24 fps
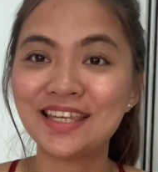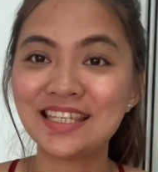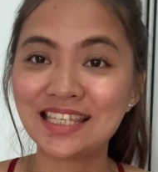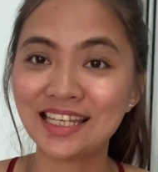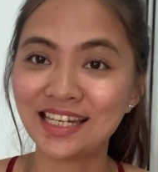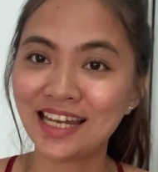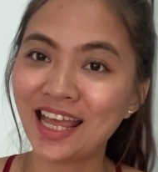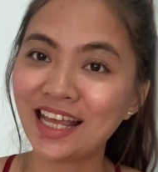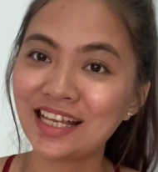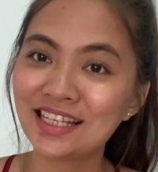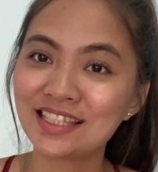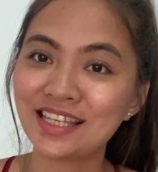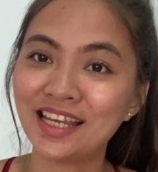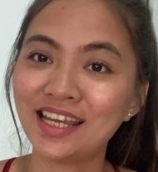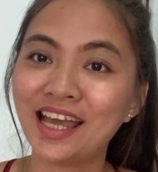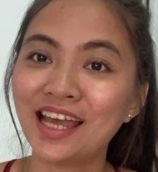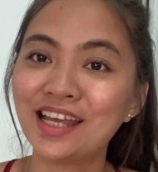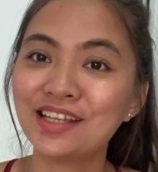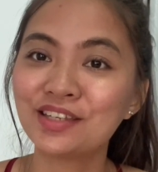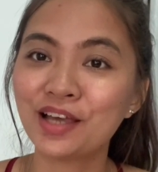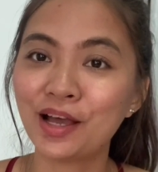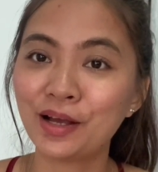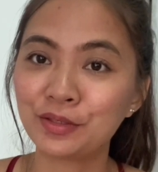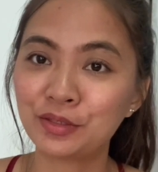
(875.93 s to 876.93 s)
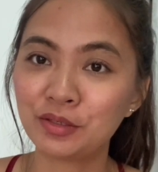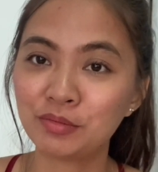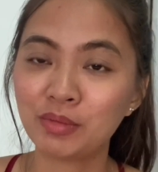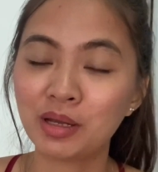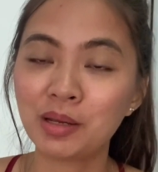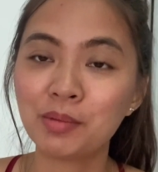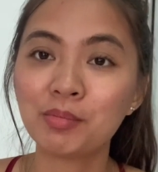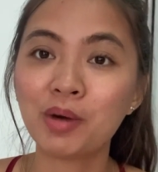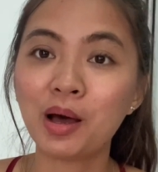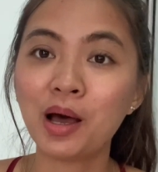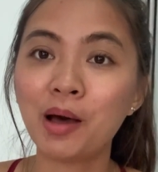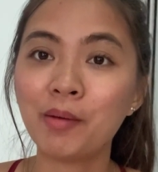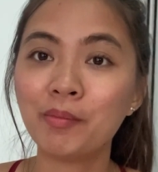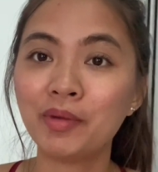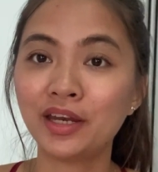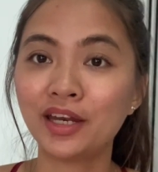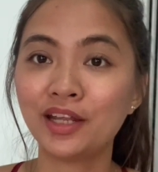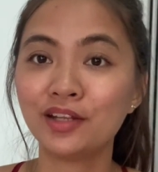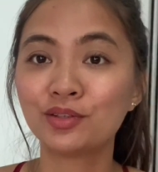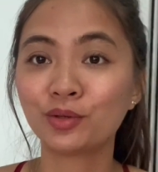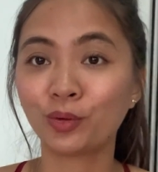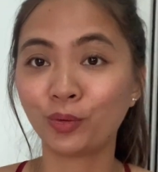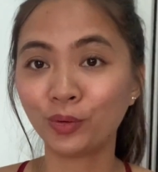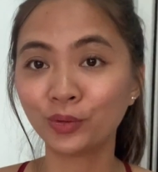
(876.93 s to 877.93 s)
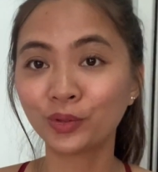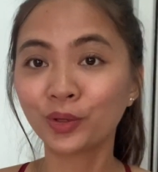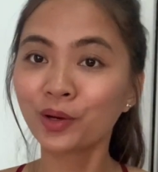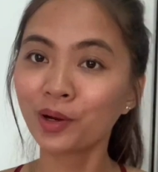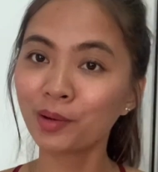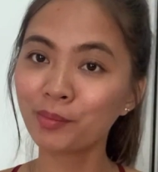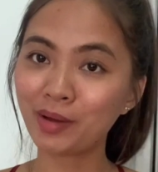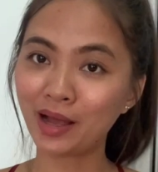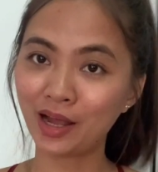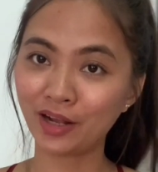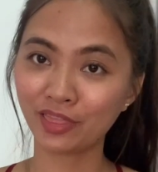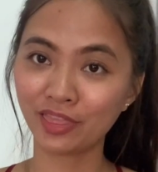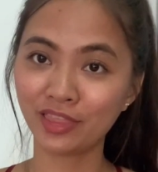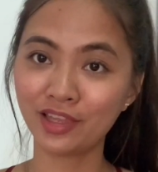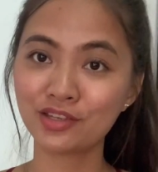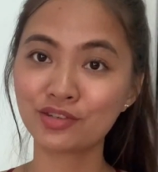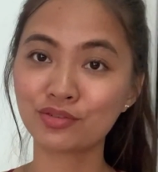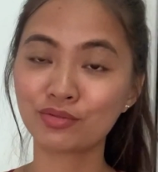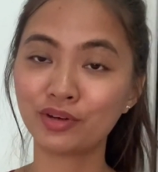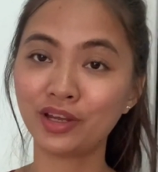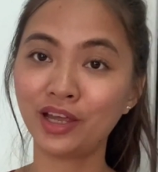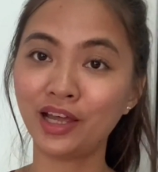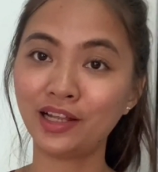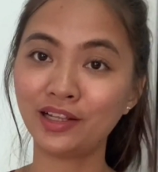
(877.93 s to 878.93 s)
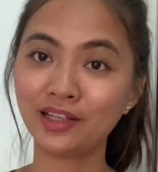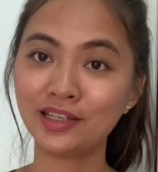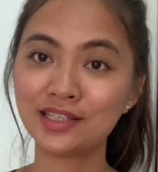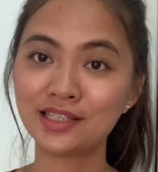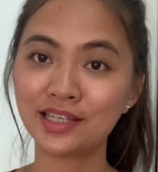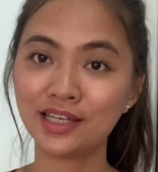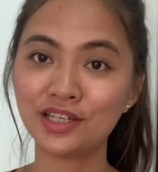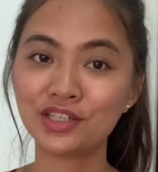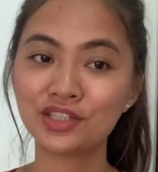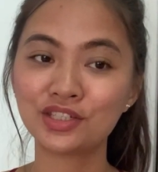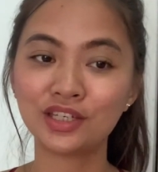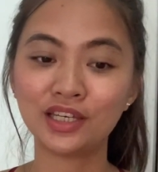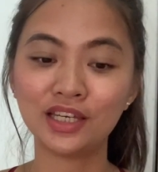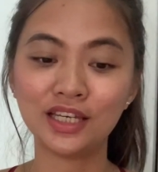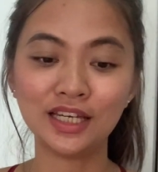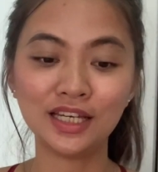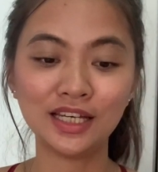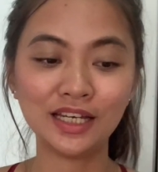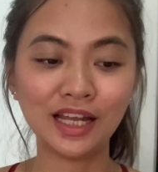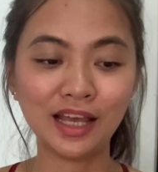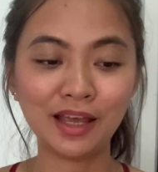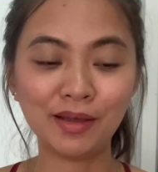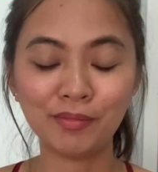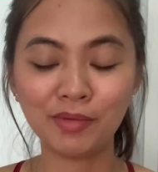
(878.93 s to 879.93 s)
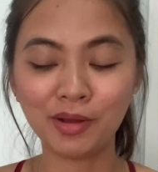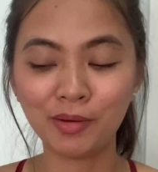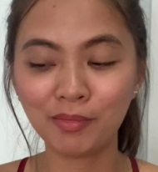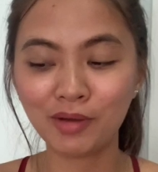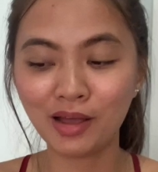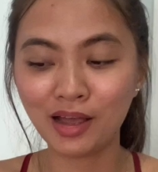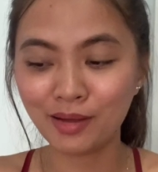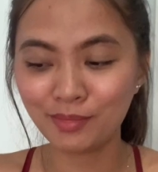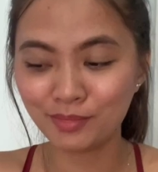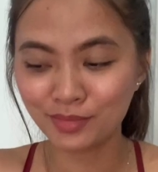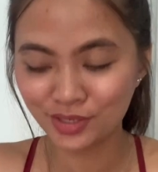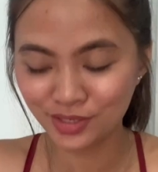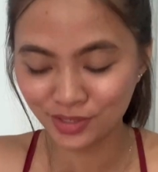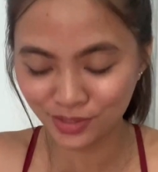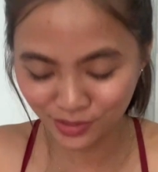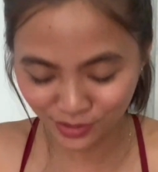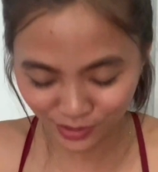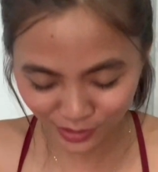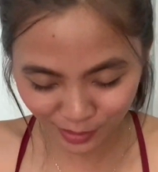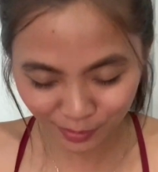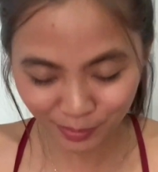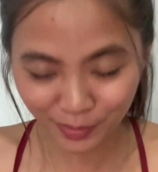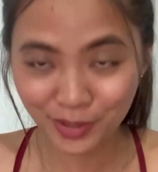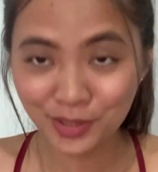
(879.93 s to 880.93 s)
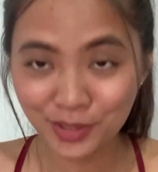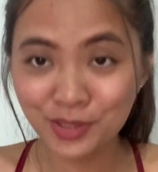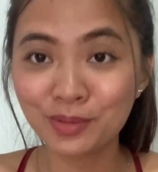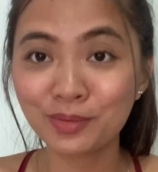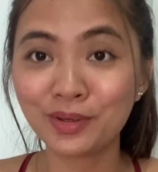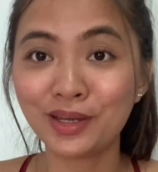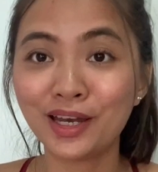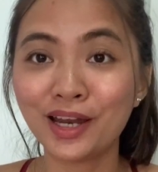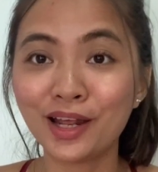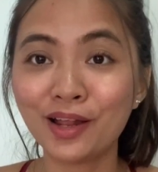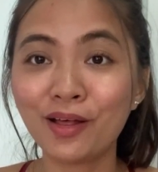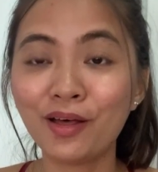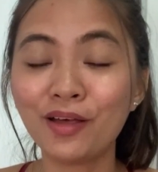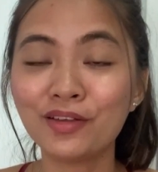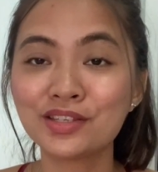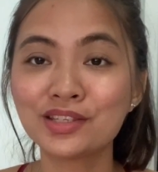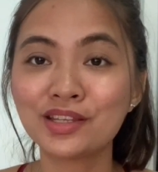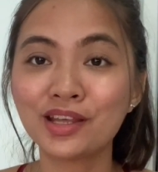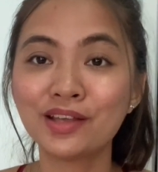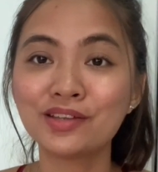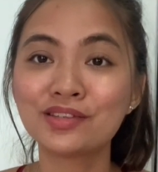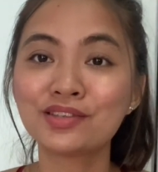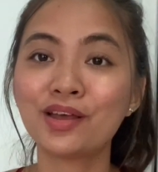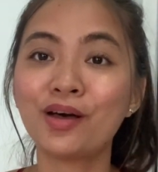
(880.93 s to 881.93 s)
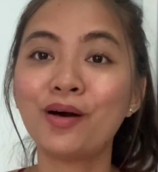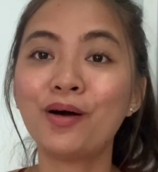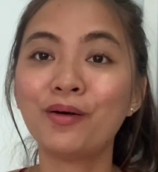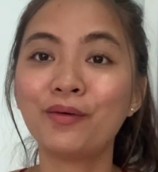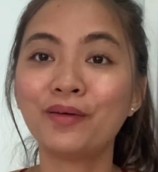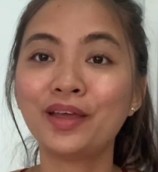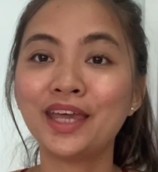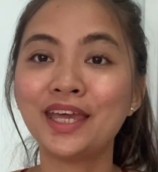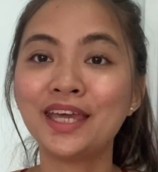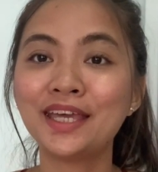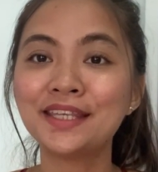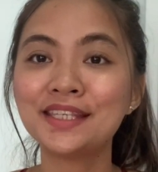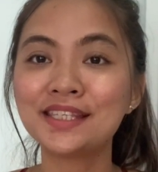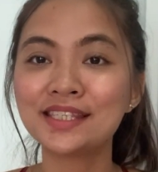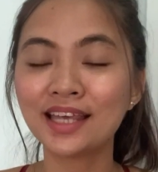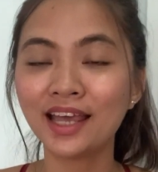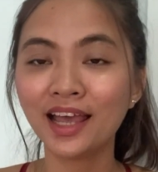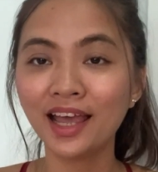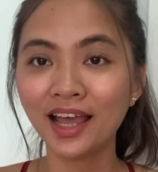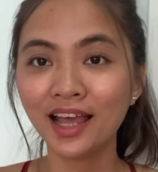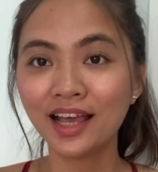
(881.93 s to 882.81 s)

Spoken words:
the next day I talked to my mom and I told her about this realization, and my mom's super sweet as always.